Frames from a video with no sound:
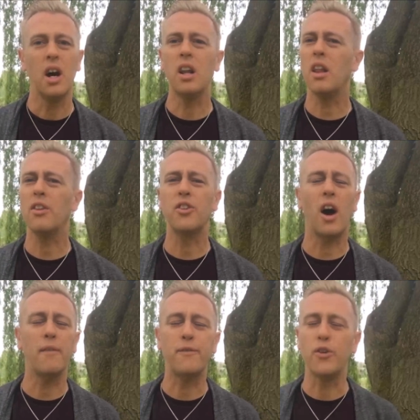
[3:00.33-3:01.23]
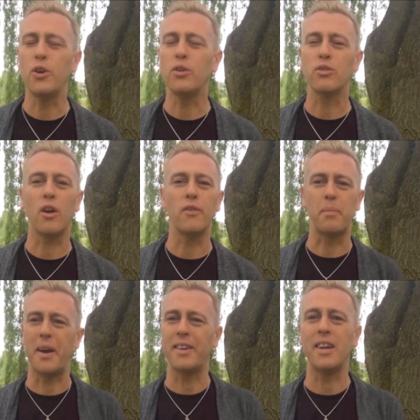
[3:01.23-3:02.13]
A lot of the time feuds are over
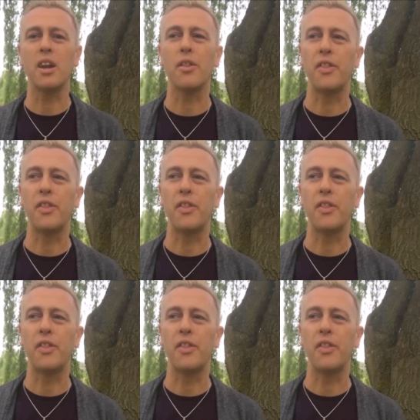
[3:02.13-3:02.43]
petty little